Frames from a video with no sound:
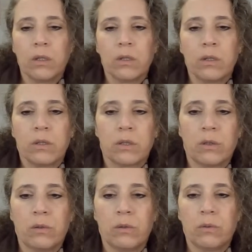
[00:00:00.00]

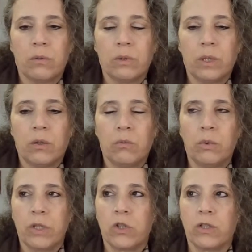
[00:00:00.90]
So,
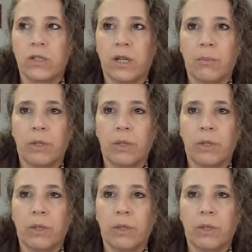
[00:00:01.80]
when she stopped